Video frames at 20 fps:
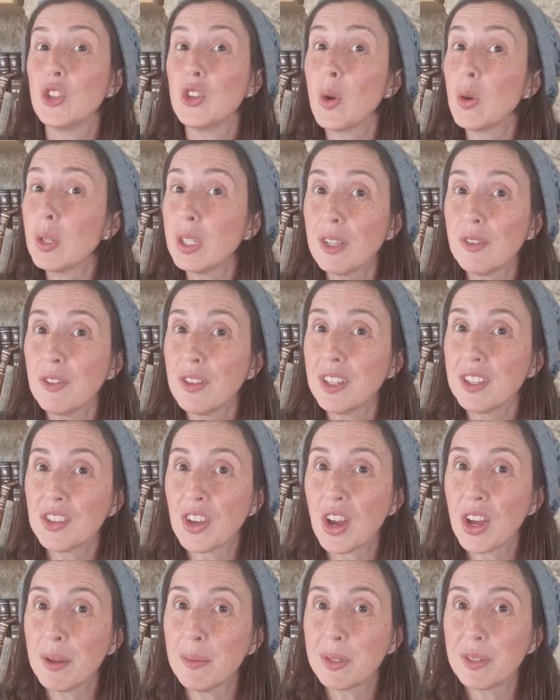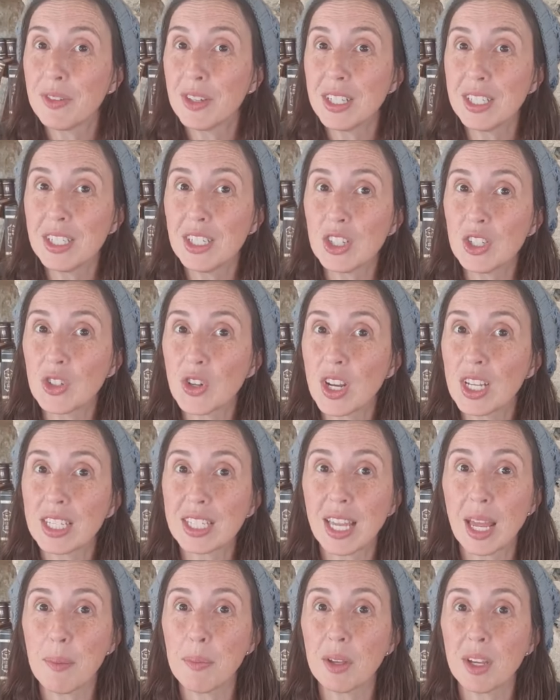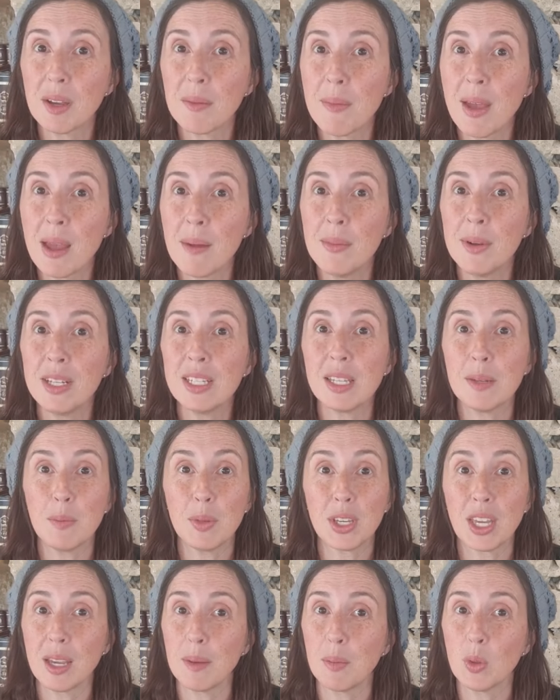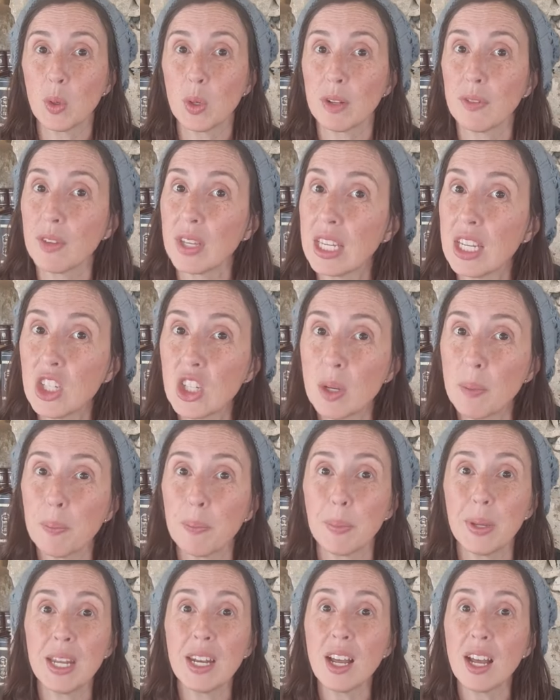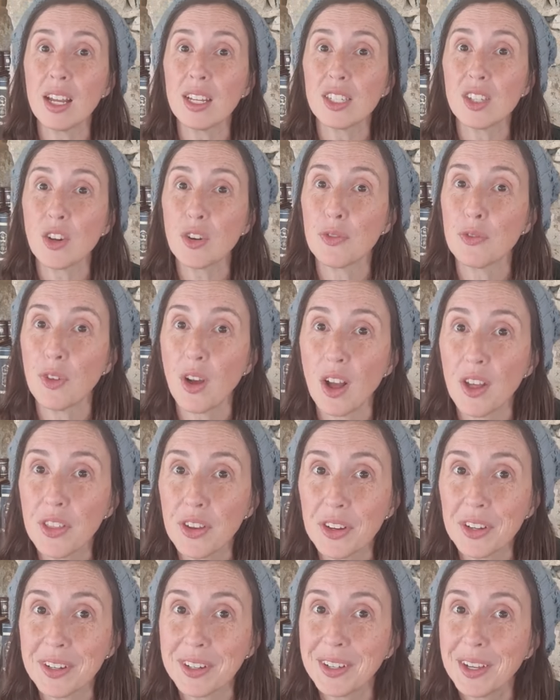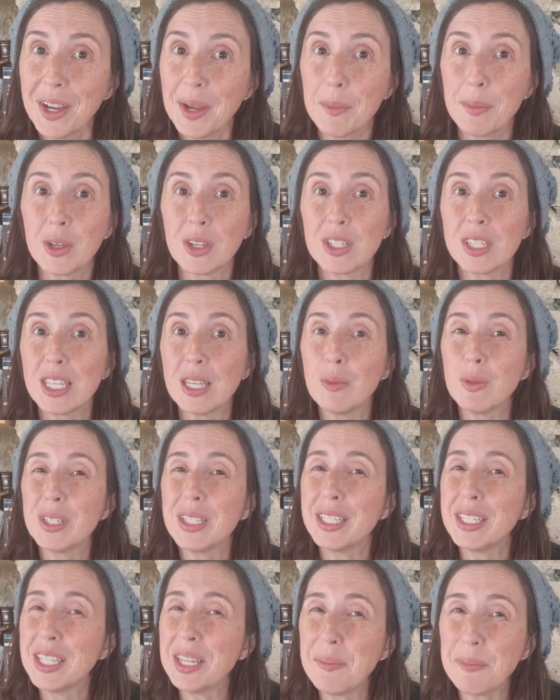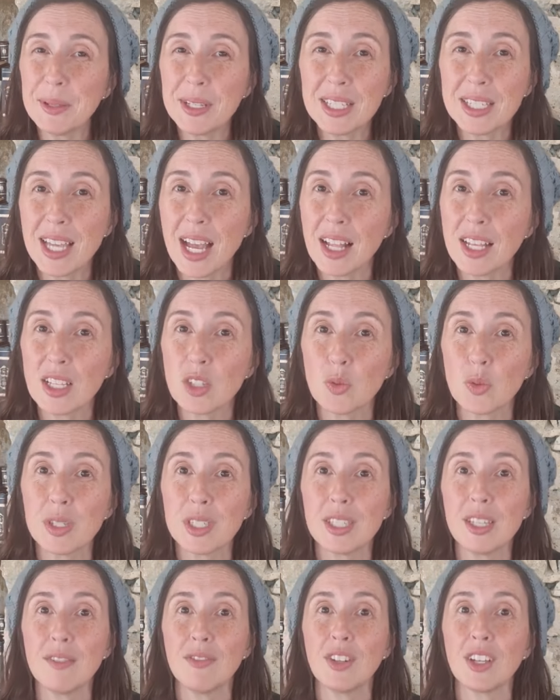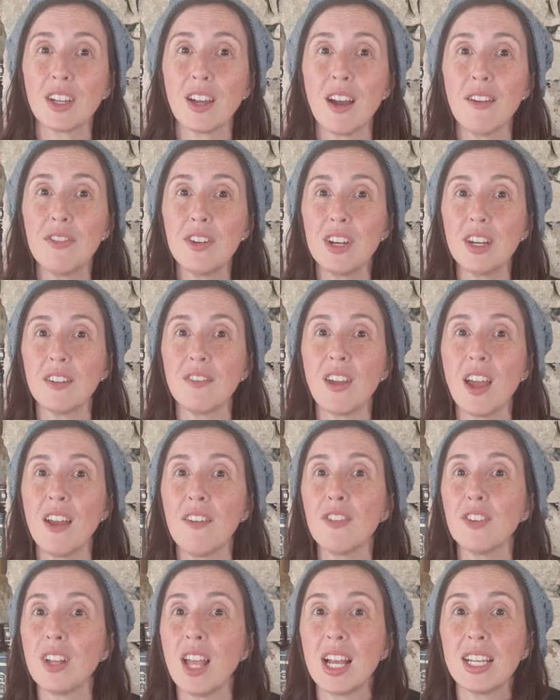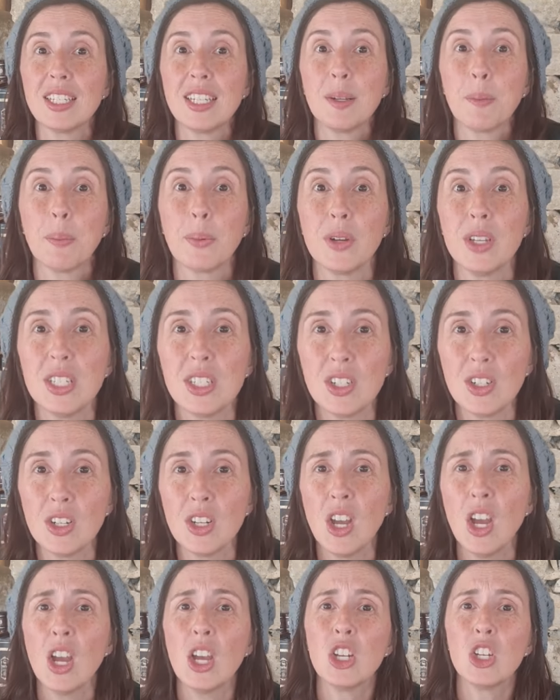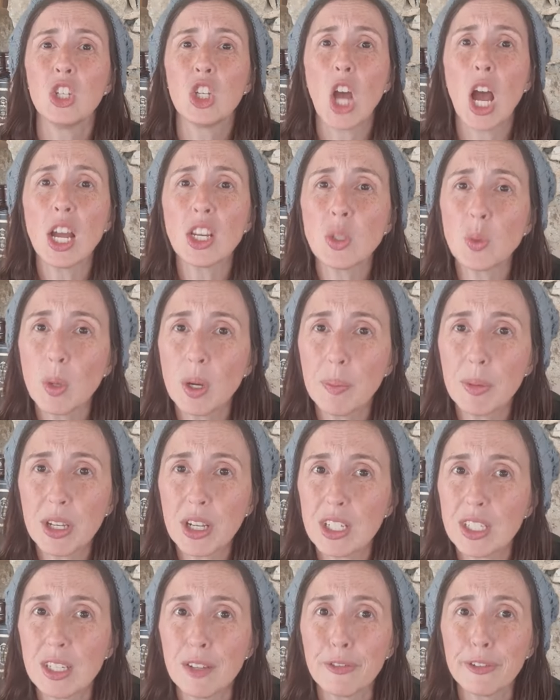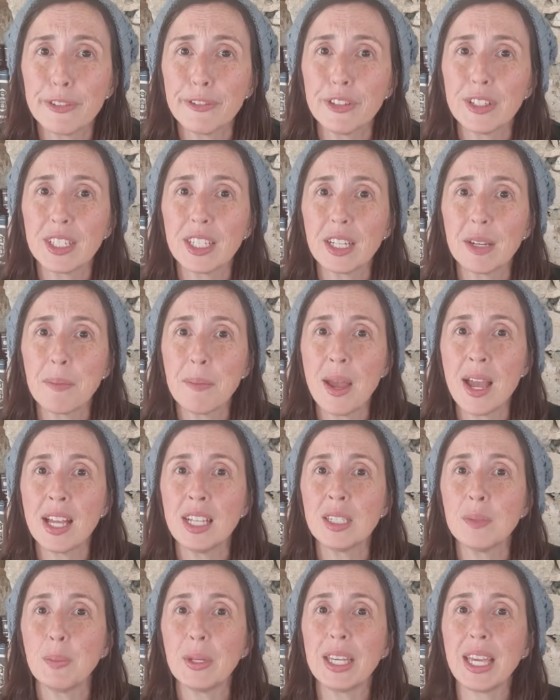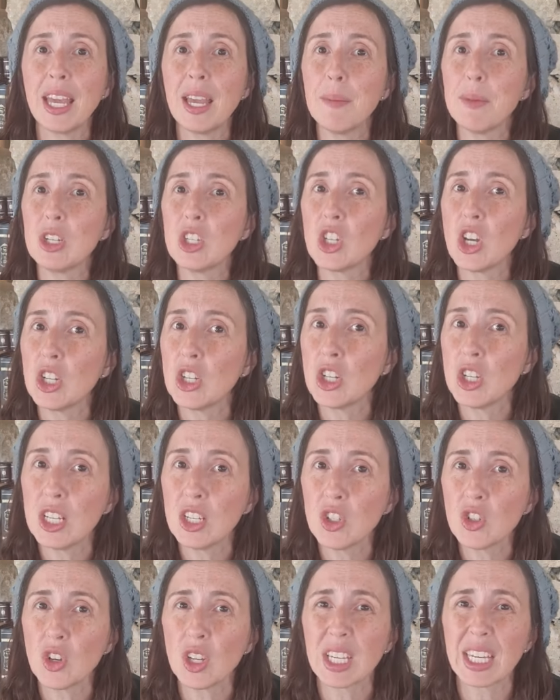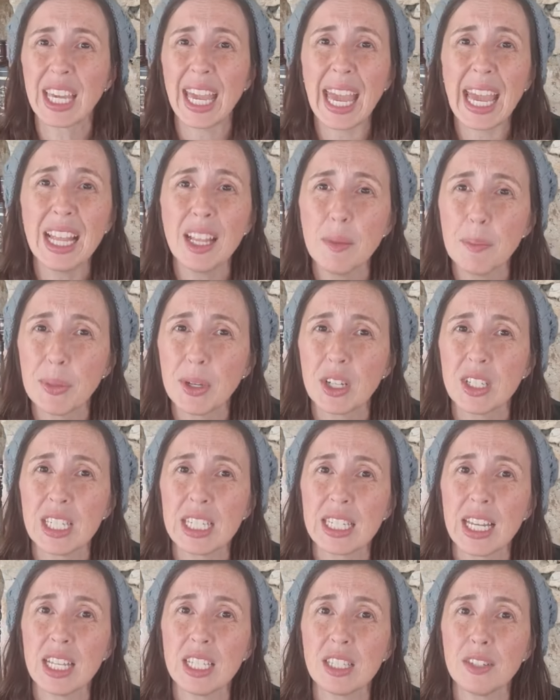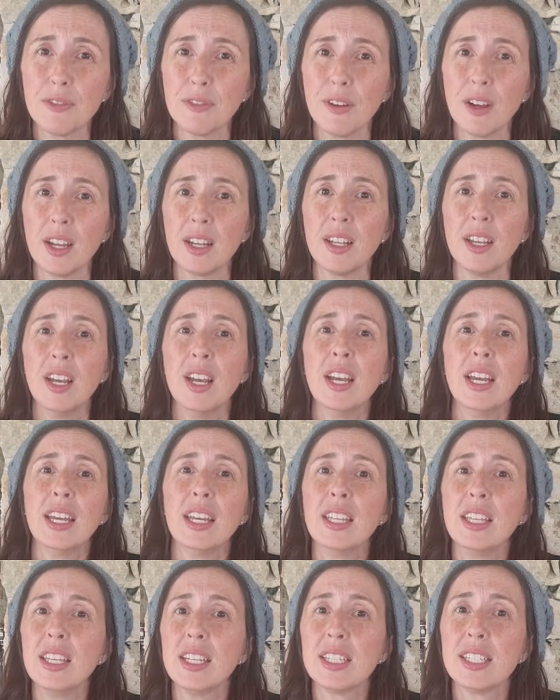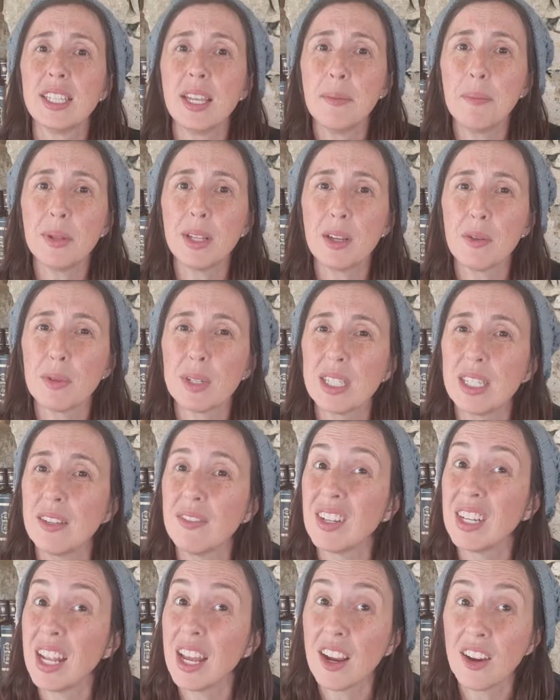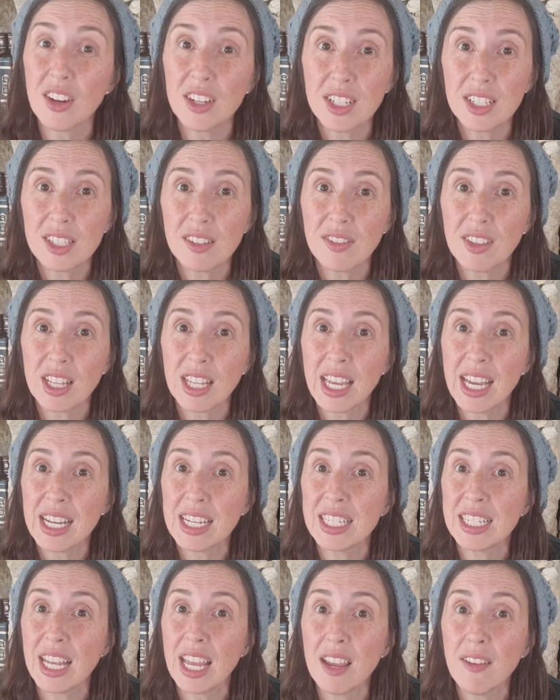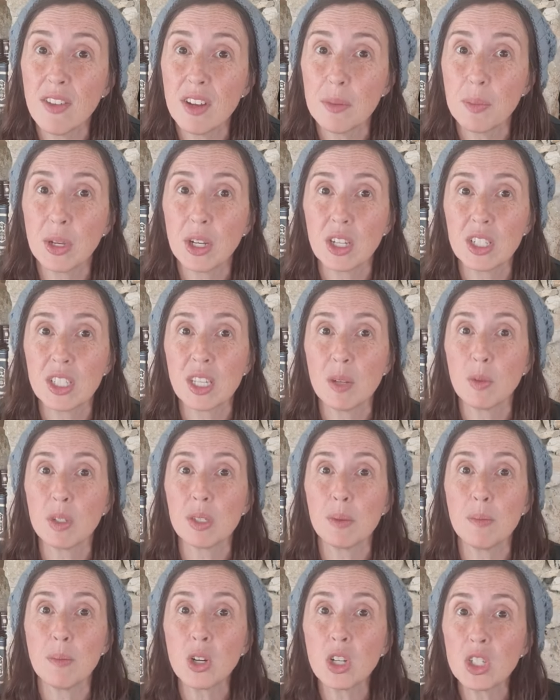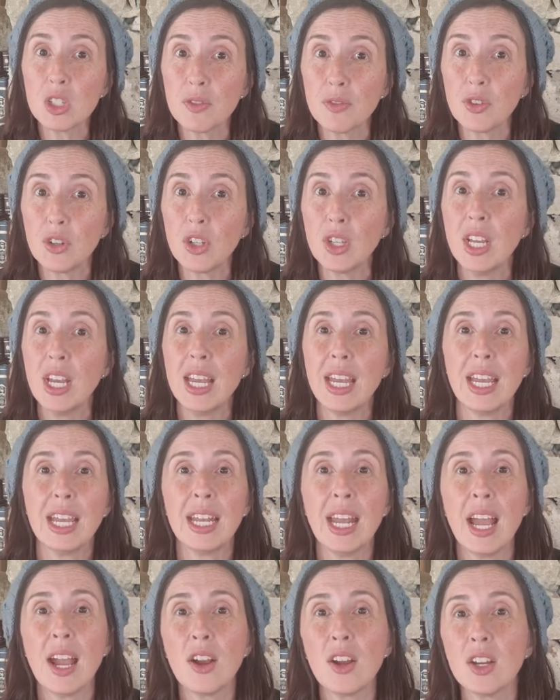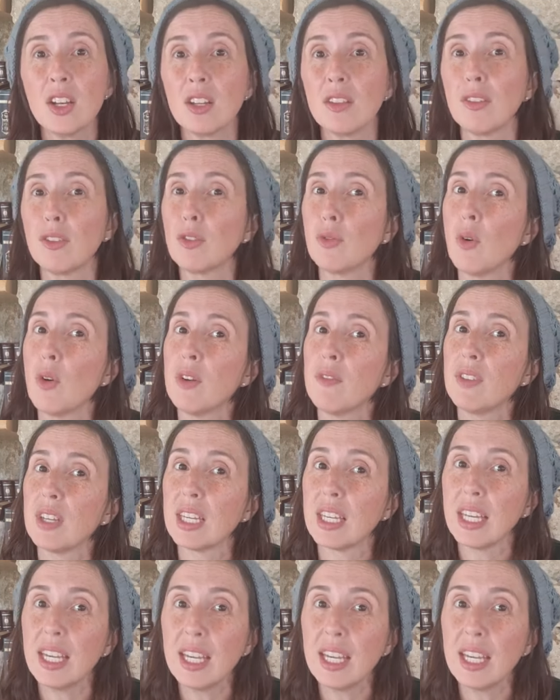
Joseph in the times of his distress kept the commandments and became Lord of Egypt. Pinchas, our father, because he was deeply zealous, received the covenant of everlasting priesthood. Joshua, because he fulfilled the commands, became a judge in Israel. Caleb, because he testified in the assembly, received inheritance of the land. David, because he was merciful, inherited the throne of the